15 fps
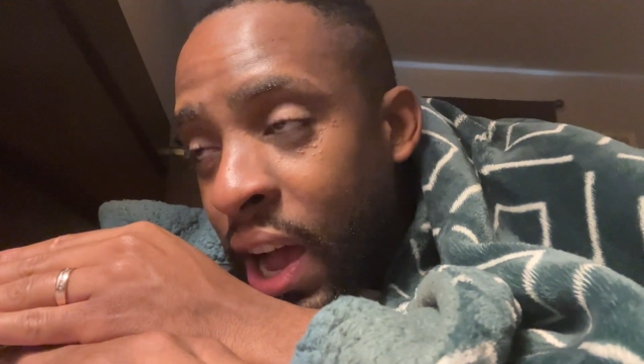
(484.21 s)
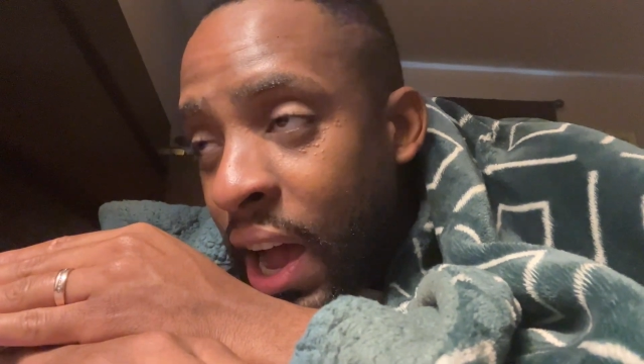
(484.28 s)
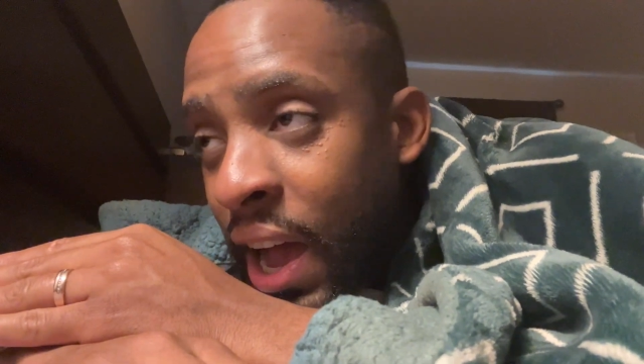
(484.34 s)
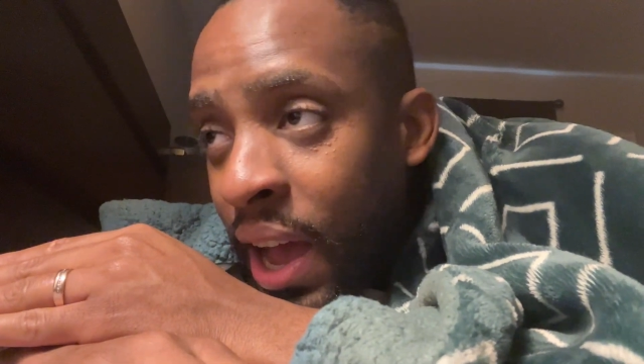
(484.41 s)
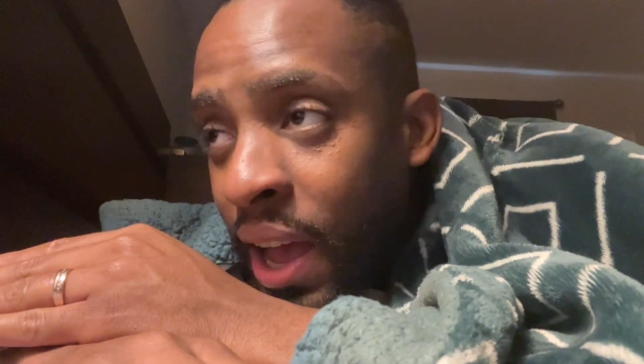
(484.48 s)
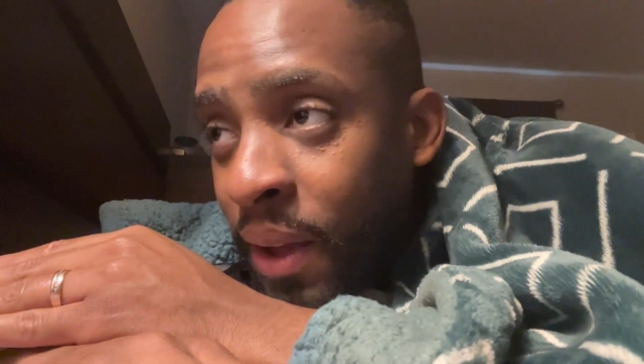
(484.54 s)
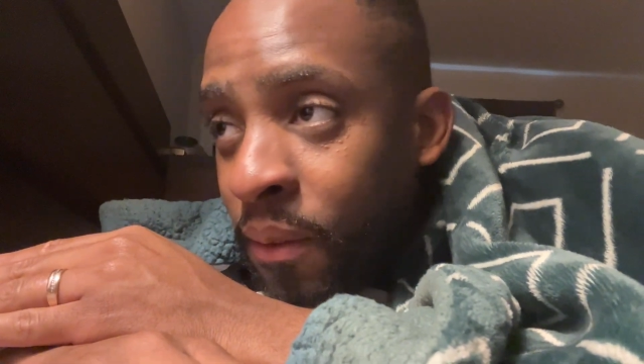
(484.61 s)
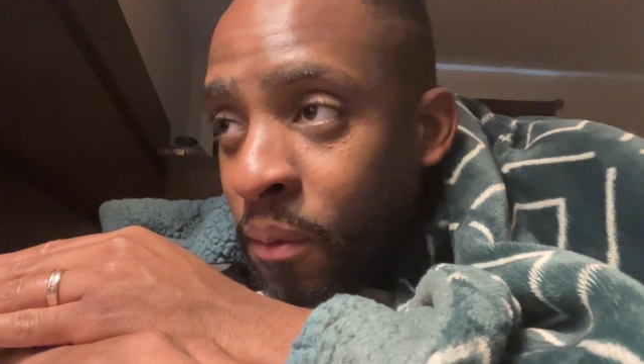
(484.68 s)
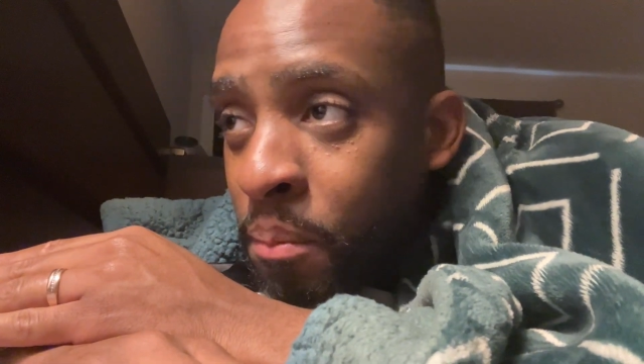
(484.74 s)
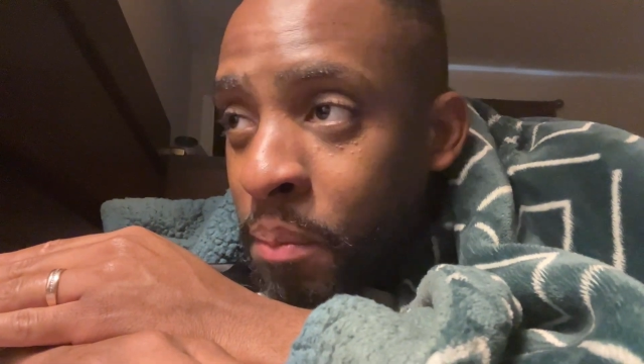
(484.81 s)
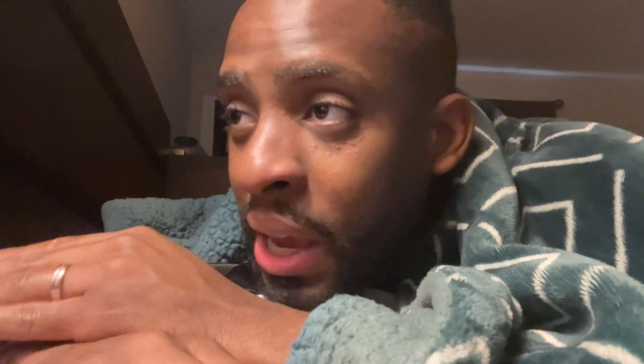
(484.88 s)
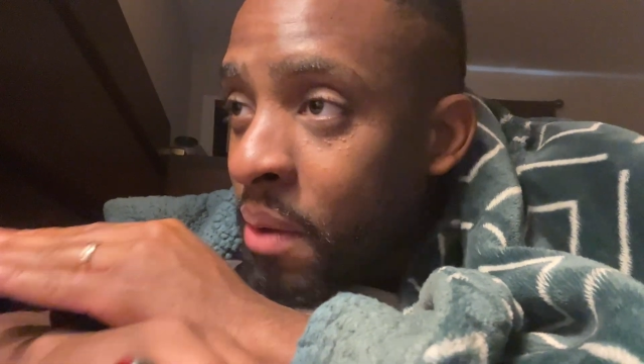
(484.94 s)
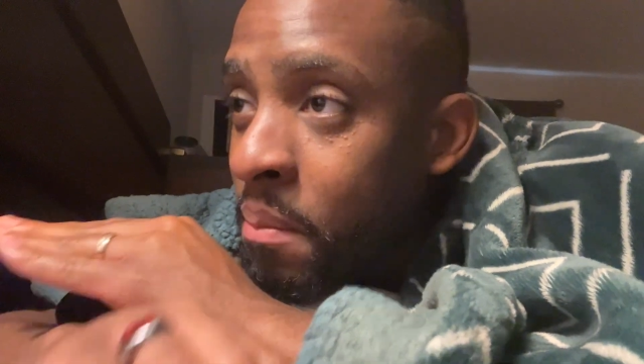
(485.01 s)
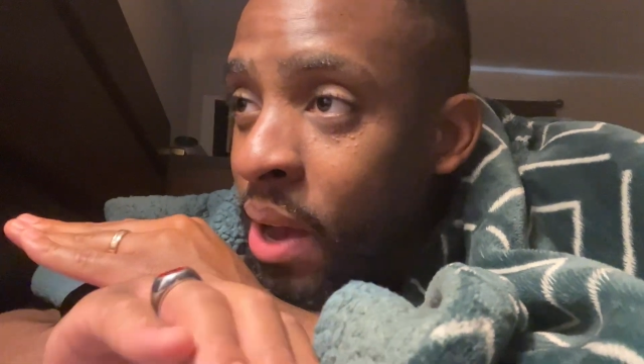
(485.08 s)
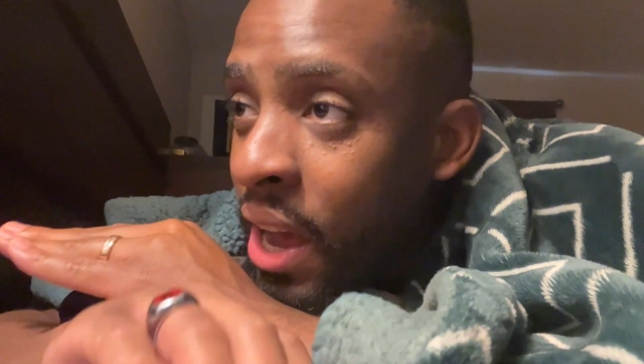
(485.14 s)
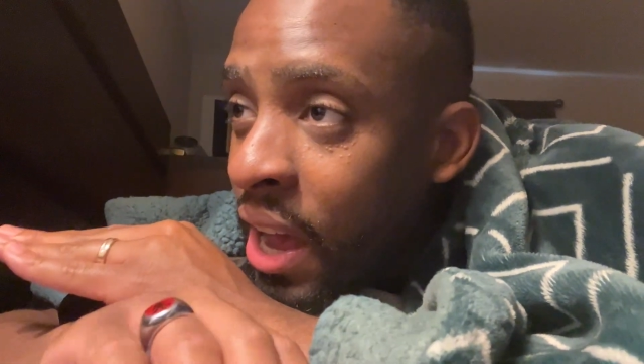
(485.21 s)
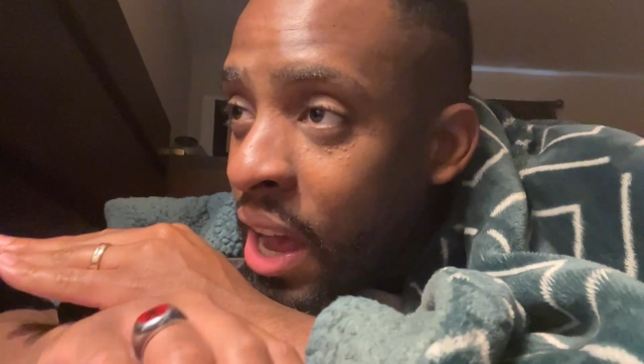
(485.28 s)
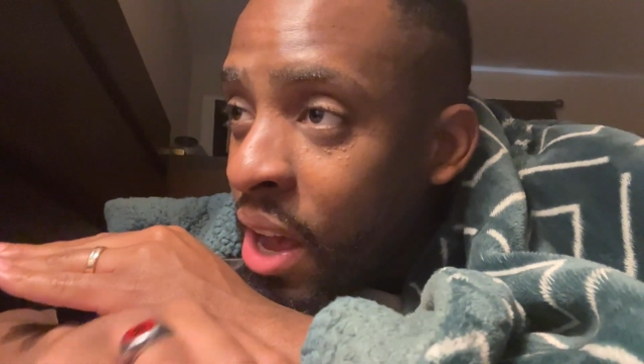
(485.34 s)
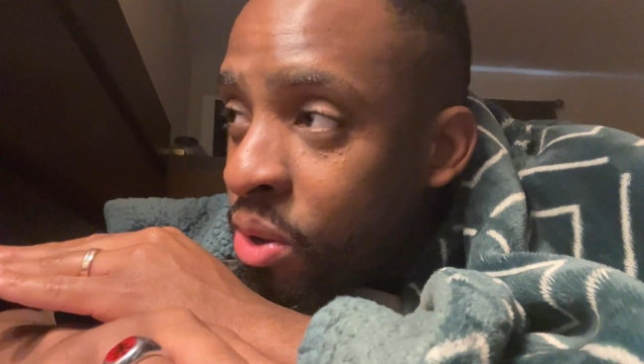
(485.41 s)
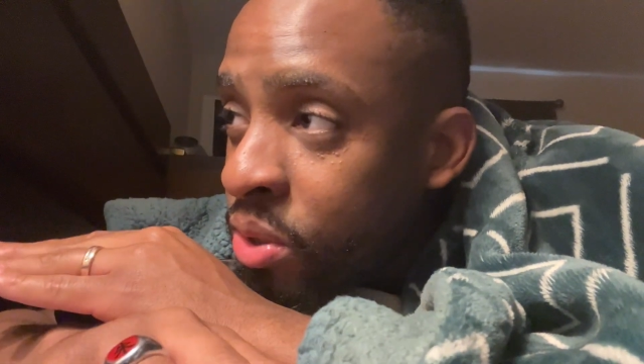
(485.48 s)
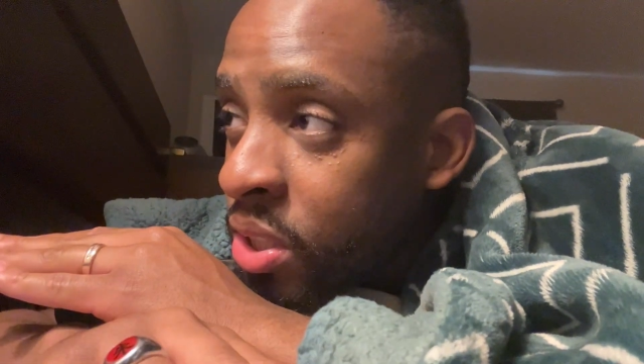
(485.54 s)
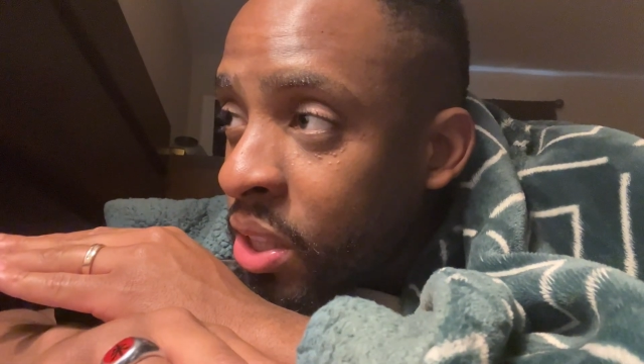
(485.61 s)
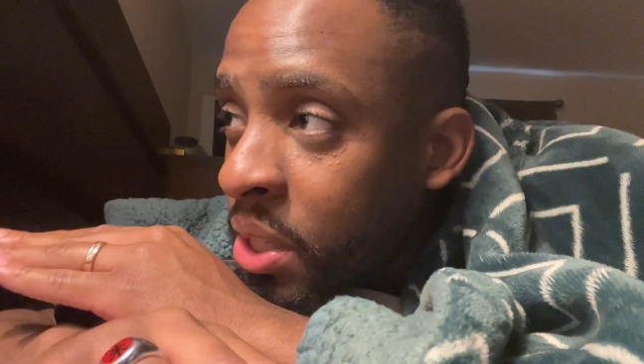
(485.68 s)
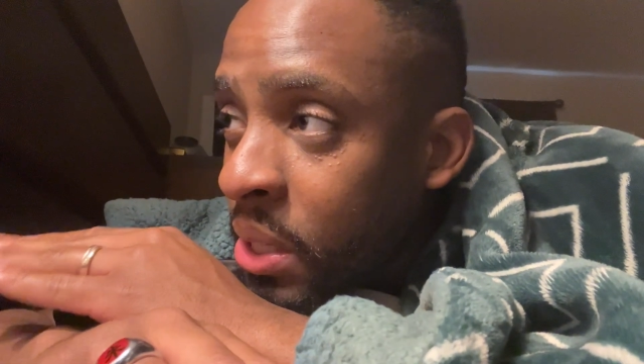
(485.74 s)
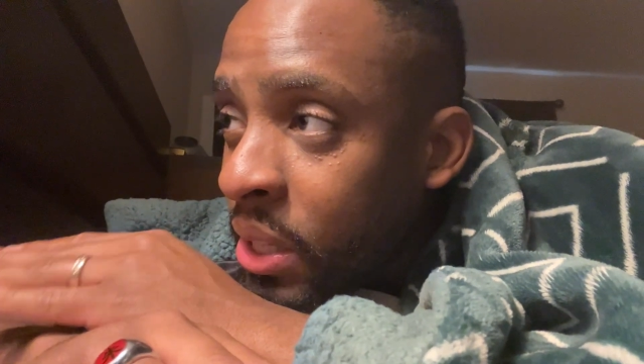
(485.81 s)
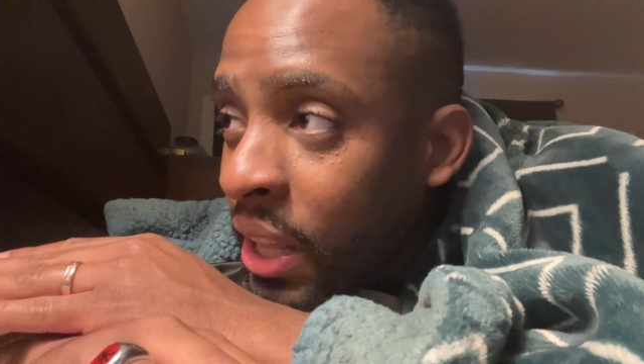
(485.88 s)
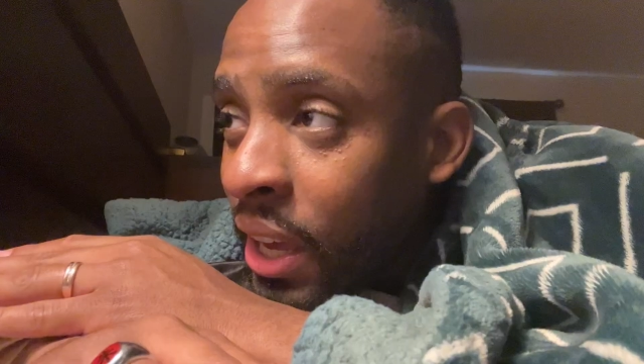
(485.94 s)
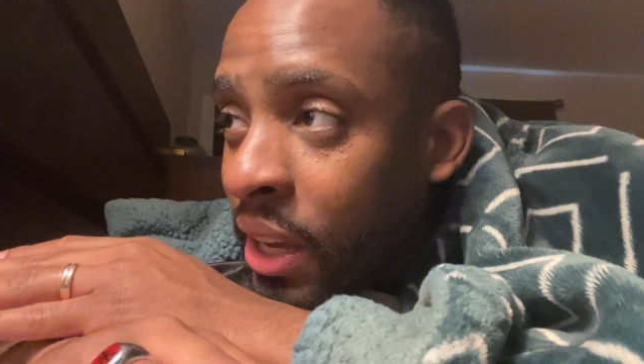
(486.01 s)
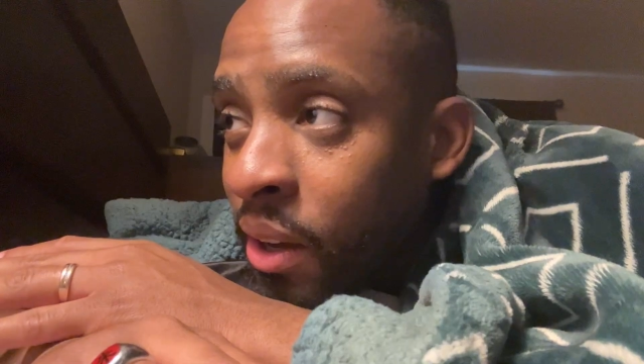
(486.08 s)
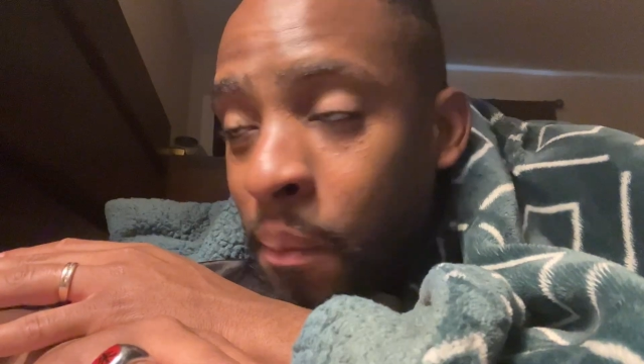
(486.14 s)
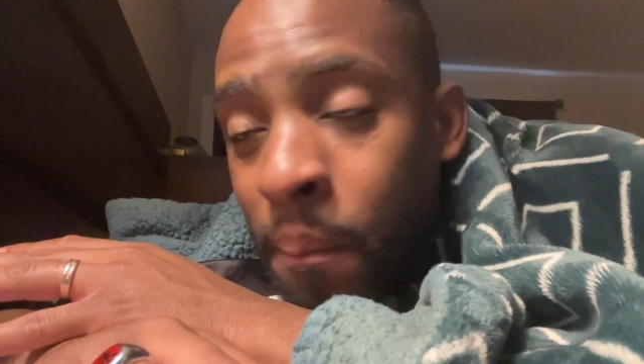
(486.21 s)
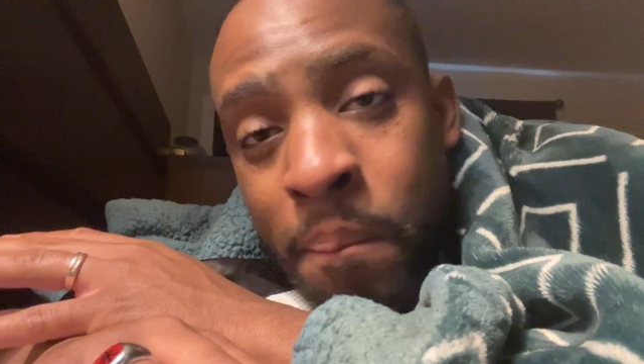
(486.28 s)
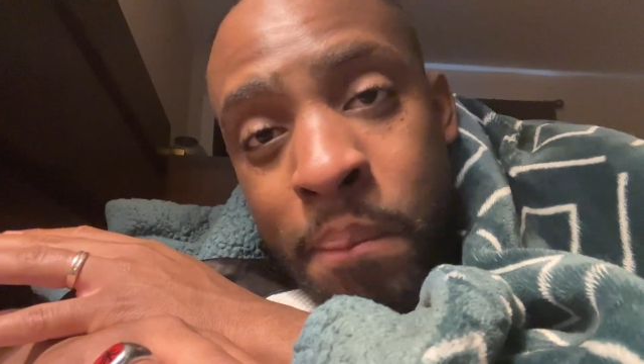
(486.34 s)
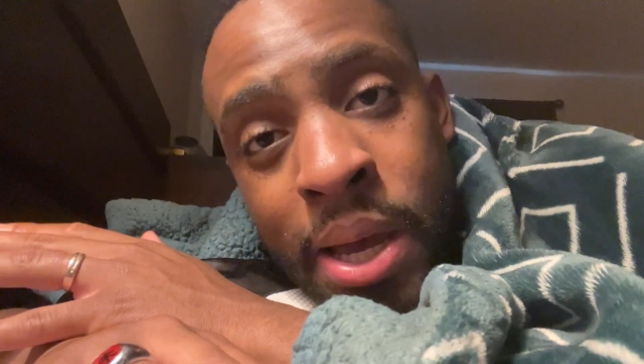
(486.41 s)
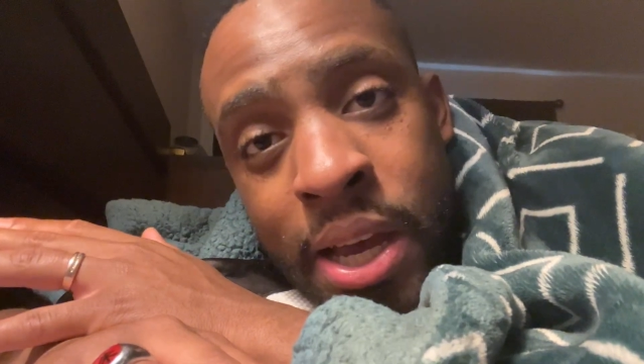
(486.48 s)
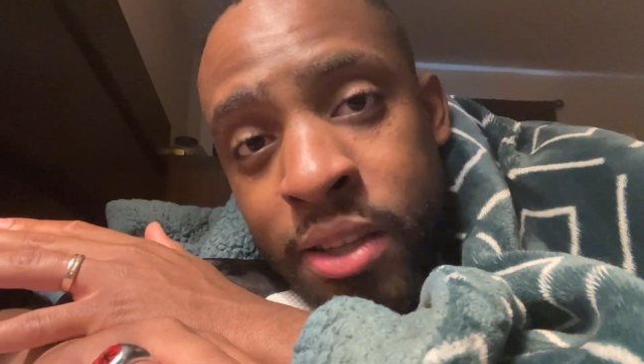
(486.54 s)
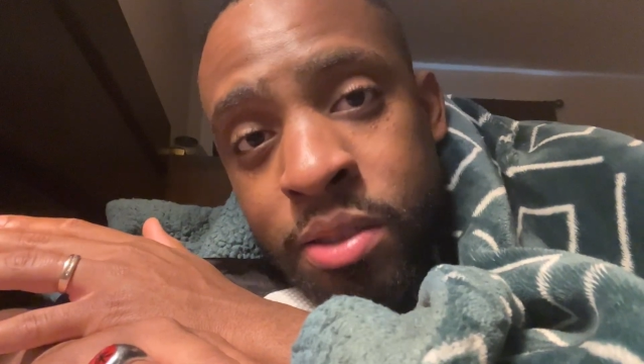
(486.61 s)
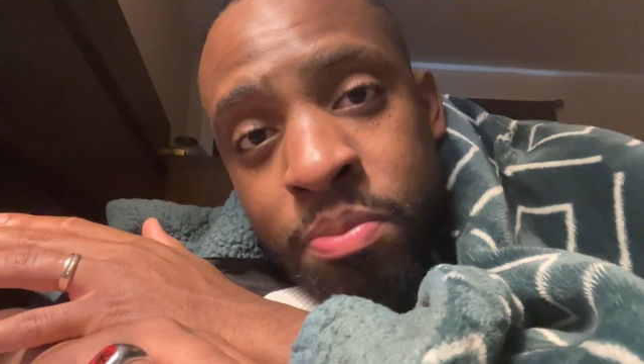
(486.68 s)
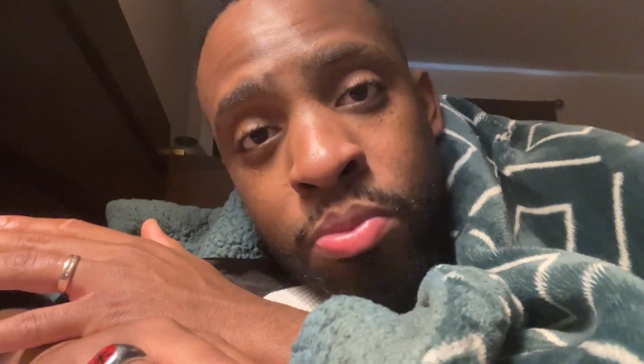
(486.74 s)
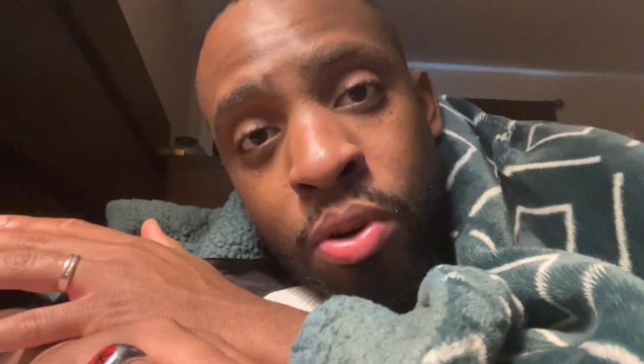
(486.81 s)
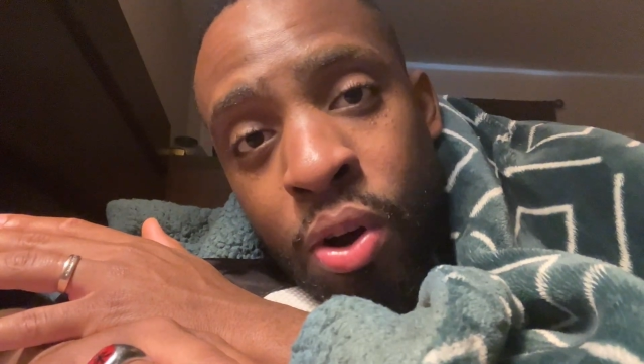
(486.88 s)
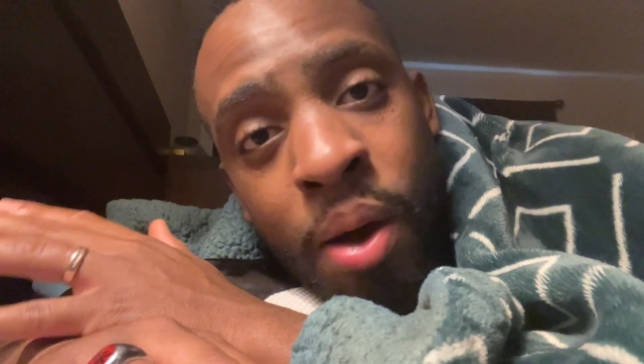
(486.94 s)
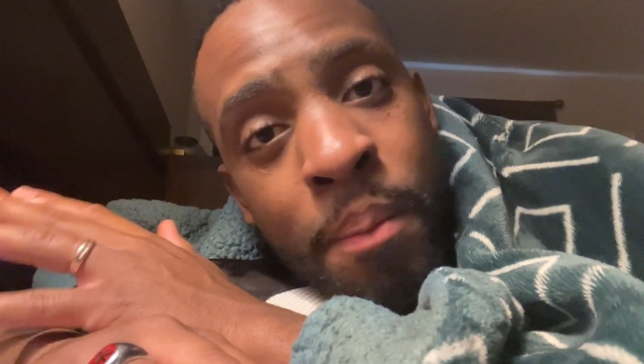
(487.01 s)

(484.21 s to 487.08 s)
I made my house look like a mess, bro.